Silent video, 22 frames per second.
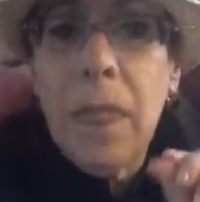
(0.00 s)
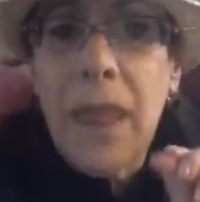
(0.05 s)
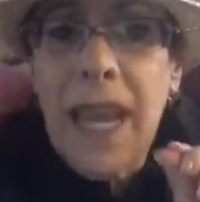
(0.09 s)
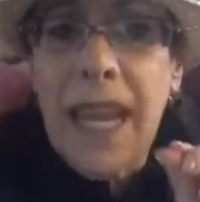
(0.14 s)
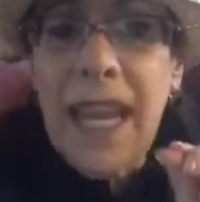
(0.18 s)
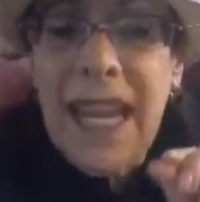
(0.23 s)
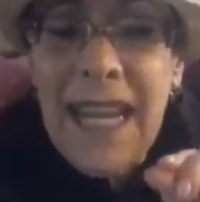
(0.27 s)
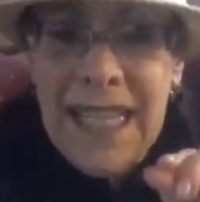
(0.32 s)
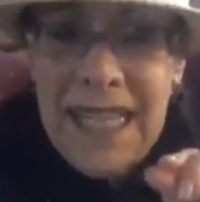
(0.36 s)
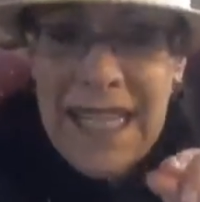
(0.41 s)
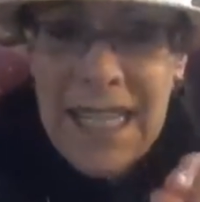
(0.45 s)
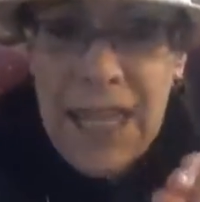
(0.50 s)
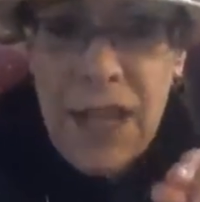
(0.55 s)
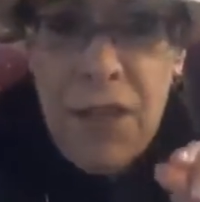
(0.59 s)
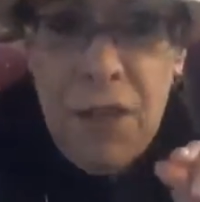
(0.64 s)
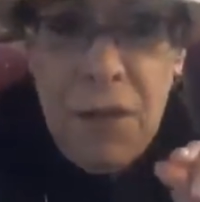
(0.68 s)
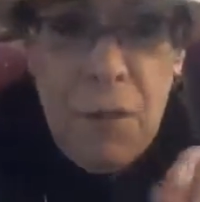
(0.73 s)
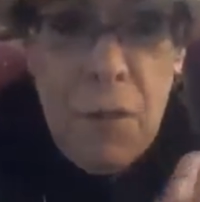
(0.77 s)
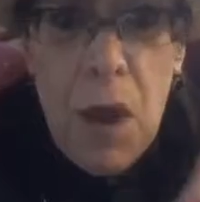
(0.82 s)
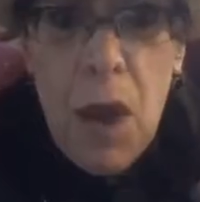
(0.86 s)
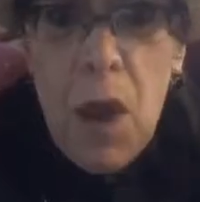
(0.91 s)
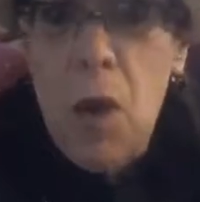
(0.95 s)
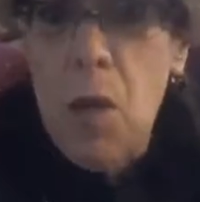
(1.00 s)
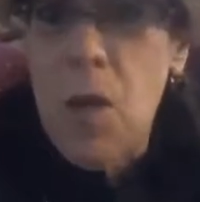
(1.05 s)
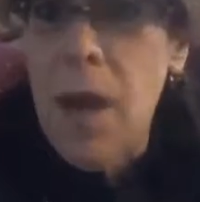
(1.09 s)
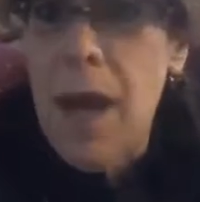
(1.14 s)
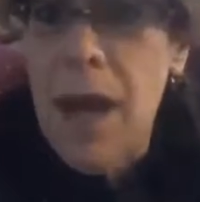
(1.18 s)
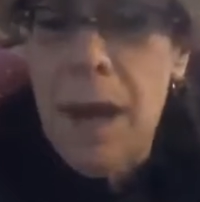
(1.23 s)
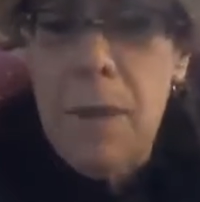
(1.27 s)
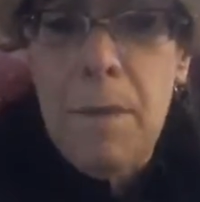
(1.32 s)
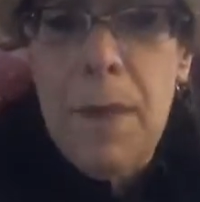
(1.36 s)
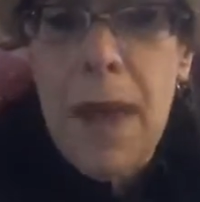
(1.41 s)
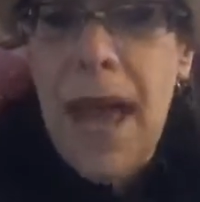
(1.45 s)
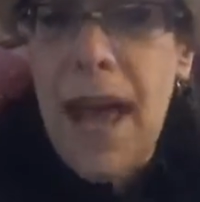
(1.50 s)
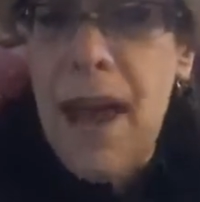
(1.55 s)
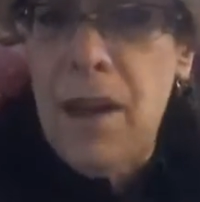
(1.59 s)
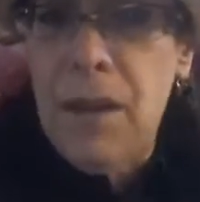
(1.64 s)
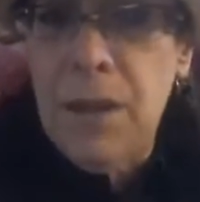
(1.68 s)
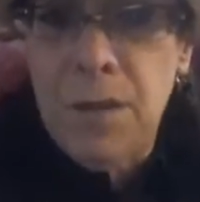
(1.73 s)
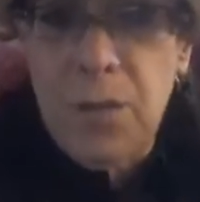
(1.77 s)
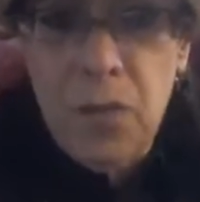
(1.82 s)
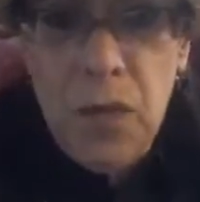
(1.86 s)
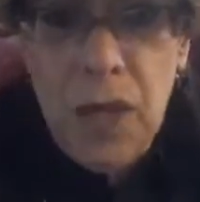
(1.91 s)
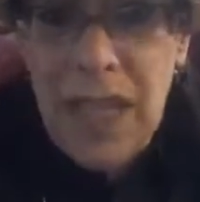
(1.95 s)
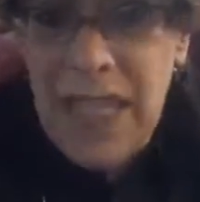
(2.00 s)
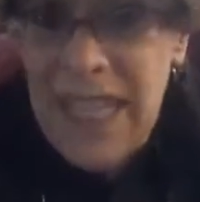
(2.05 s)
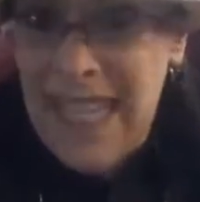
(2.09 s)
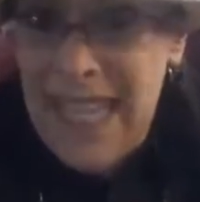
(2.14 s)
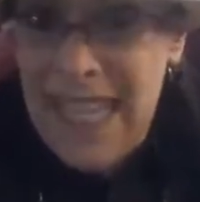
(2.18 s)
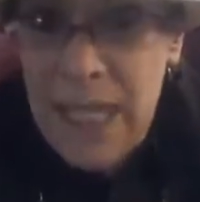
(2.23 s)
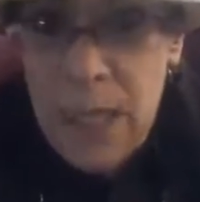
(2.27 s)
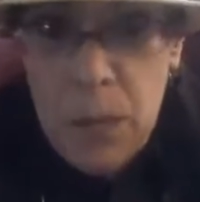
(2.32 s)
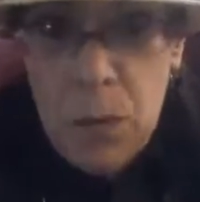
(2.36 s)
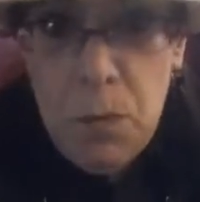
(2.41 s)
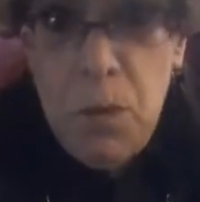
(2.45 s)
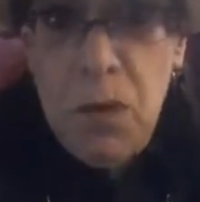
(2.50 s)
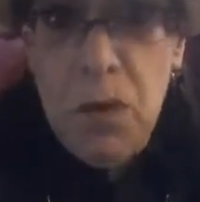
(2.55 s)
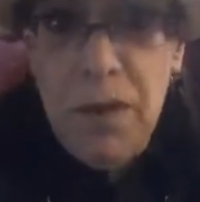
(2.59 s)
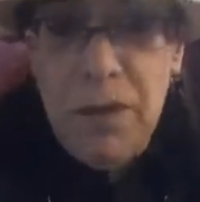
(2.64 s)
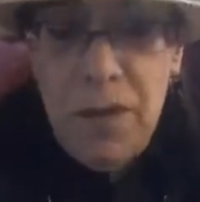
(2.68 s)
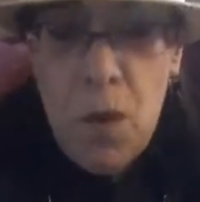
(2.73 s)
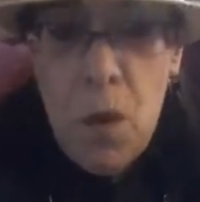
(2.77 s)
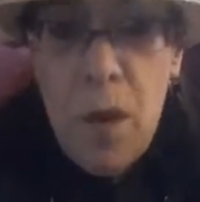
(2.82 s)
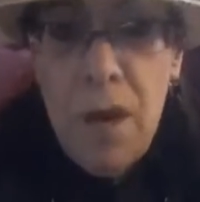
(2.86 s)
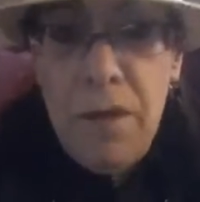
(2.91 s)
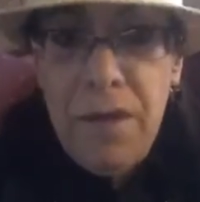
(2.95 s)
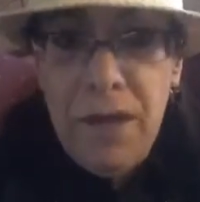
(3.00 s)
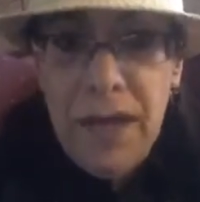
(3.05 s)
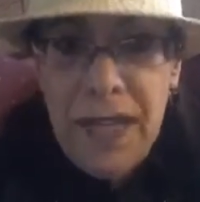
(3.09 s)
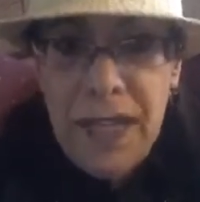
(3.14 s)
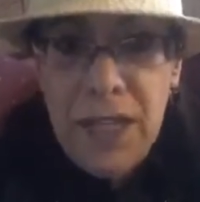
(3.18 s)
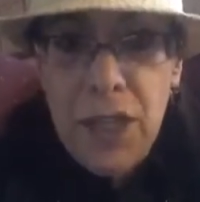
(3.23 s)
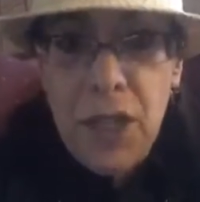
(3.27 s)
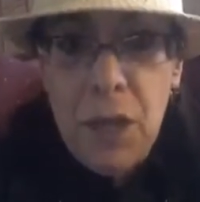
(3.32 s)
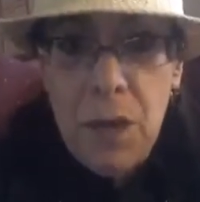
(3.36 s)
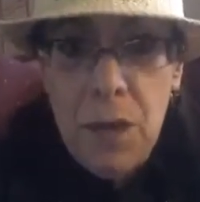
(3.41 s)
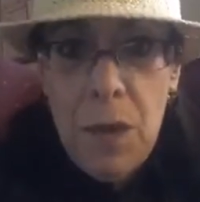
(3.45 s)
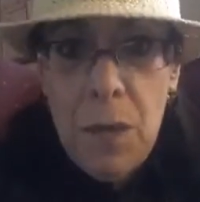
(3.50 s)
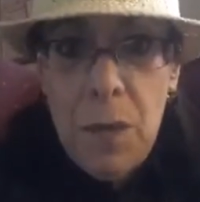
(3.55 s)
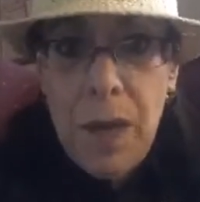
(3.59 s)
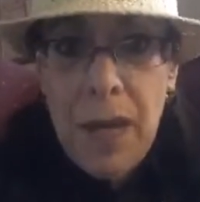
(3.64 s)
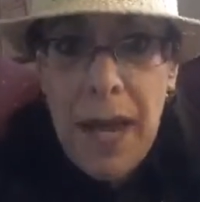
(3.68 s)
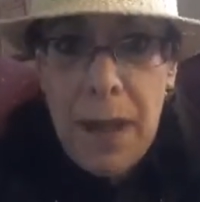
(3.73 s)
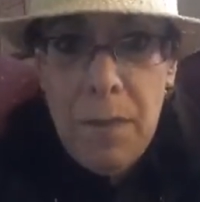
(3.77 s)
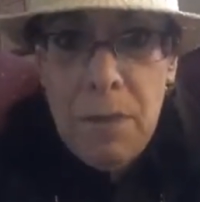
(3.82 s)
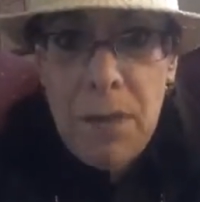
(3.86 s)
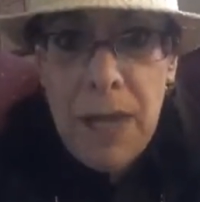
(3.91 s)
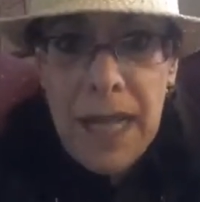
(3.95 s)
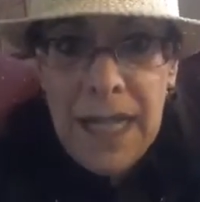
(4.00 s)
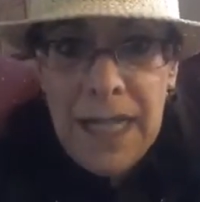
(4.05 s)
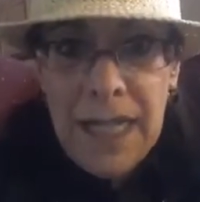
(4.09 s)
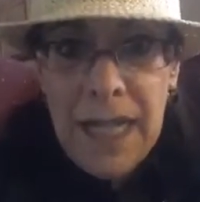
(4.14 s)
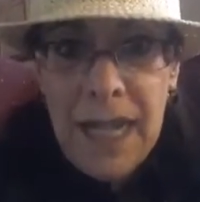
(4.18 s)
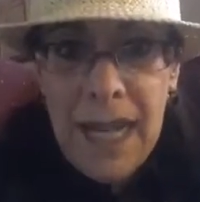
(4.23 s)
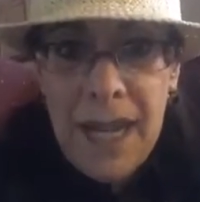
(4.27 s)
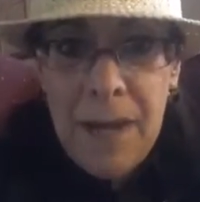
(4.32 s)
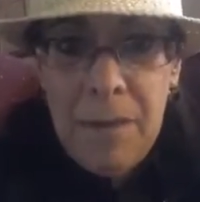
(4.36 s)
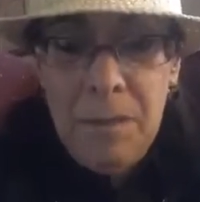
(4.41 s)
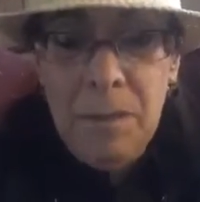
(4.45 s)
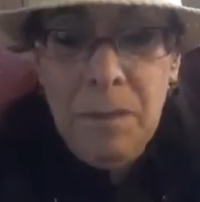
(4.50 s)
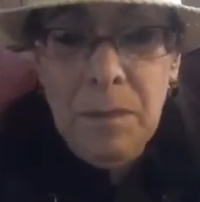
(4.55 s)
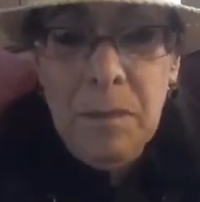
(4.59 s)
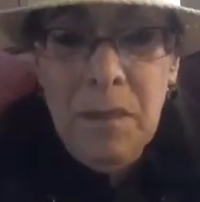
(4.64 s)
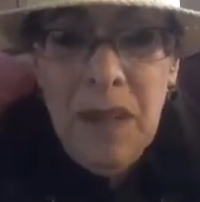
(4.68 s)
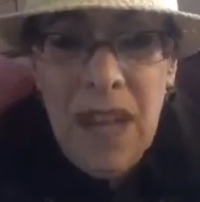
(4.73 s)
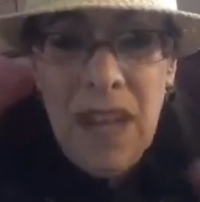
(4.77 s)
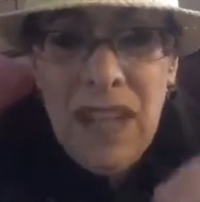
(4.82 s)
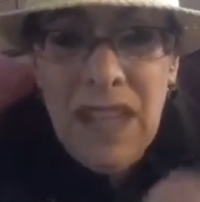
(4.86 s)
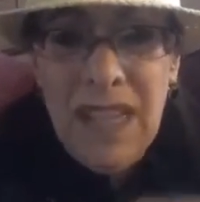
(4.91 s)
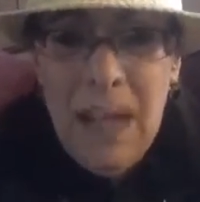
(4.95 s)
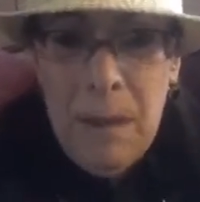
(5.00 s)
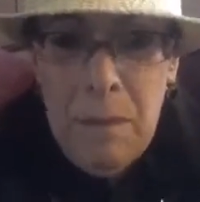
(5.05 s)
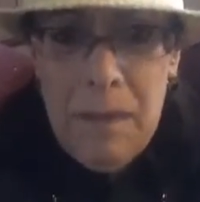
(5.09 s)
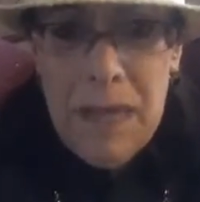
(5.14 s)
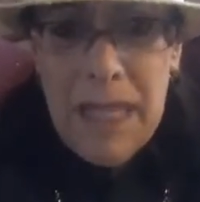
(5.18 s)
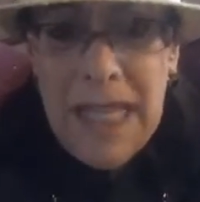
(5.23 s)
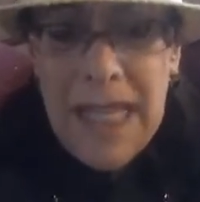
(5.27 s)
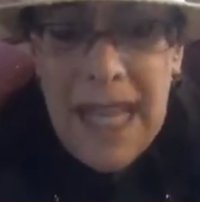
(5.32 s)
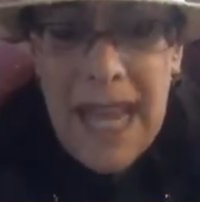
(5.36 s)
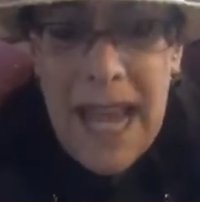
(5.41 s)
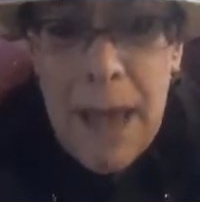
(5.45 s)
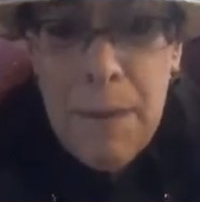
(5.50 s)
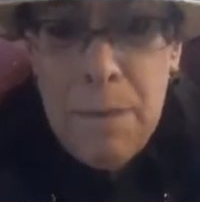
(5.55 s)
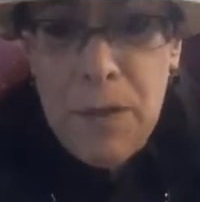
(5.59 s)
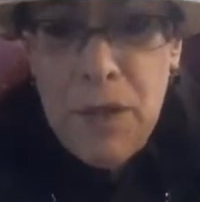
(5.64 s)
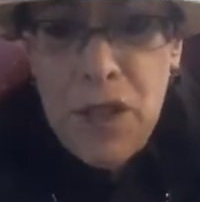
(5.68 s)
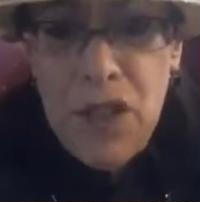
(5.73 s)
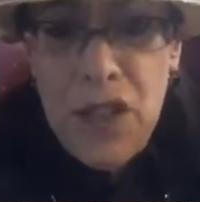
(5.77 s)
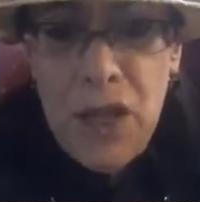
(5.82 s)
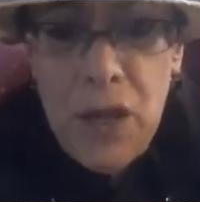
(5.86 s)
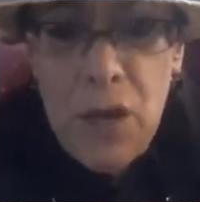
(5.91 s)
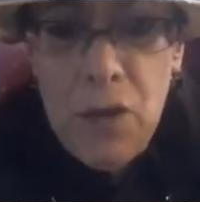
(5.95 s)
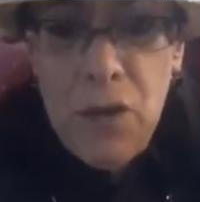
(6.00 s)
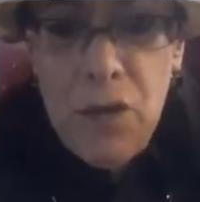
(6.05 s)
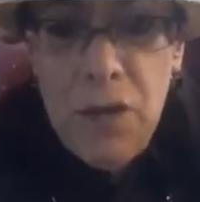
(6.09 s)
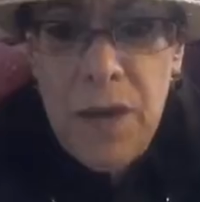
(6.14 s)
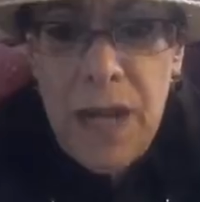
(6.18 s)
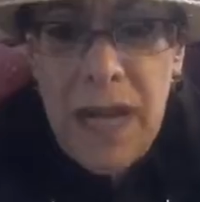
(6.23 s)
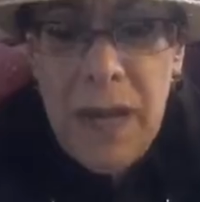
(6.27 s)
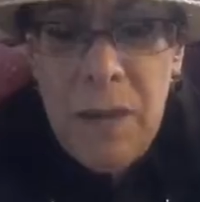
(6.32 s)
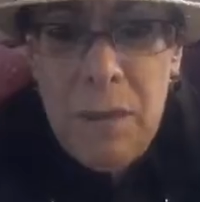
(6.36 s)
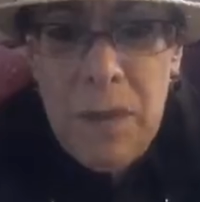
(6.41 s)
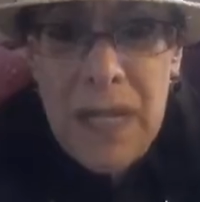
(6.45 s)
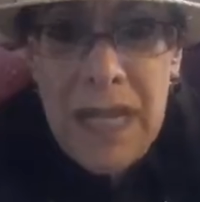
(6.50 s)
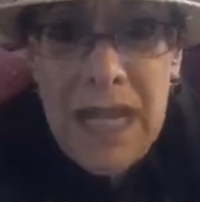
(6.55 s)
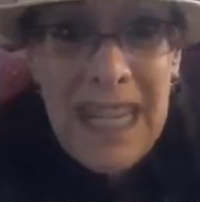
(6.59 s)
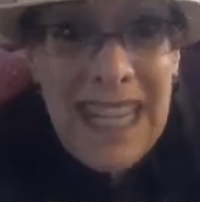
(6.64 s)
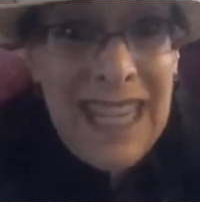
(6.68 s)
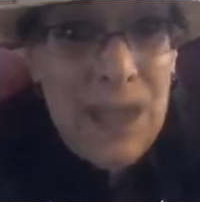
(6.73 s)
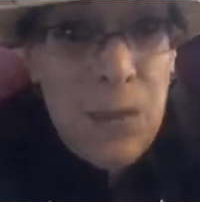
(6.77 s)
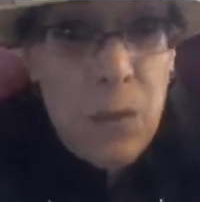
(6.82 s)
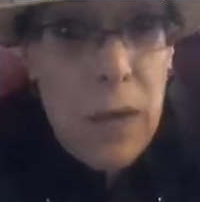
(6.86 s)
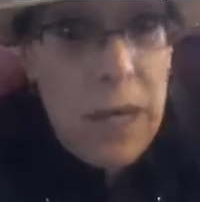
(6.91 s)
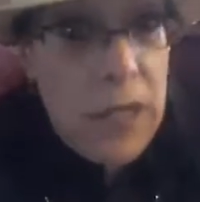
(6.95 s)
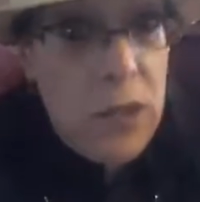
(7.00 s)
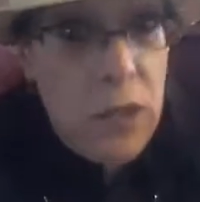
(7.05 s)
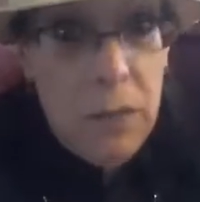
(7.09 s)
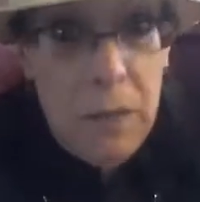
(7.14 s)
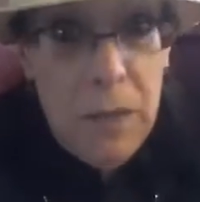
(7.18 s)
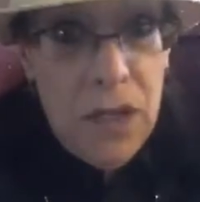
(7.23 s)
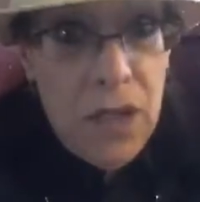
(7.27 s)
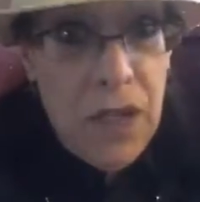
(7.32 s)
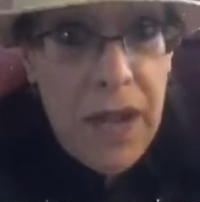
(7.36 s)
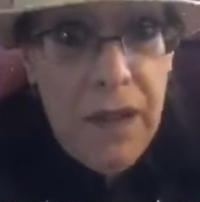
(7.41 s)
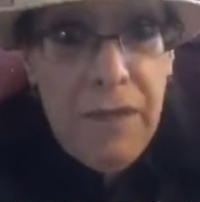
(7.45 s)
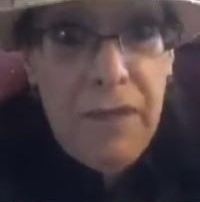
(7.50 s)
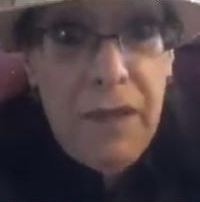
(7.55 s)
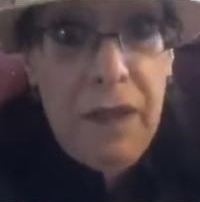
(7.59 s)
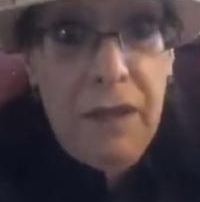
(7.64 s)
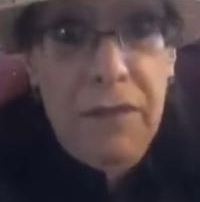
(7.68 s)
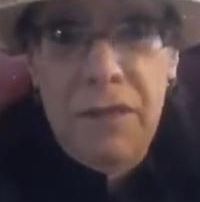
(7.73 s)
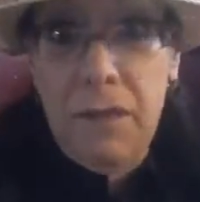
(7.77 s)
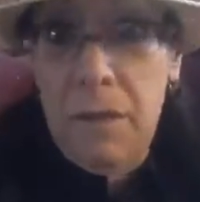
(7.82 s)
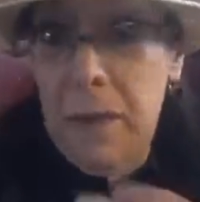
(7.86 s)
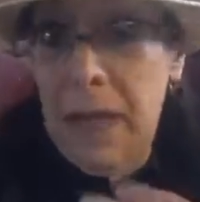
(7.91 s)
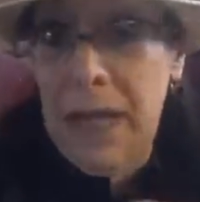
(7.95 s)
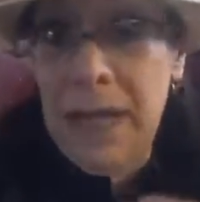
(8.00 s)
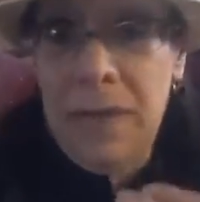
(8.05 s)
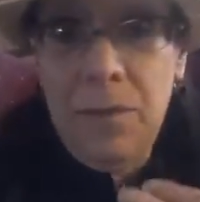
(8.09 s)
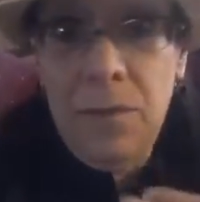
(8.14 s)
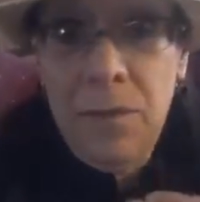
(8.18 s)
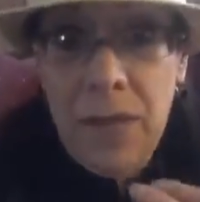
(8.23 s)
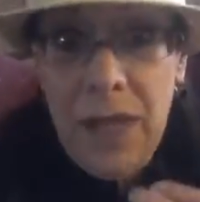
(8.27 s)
And I did throw about a teaspoon of coffee into it when I blended it because I missed the cappuccino drink, but it has way too much caffeine for me.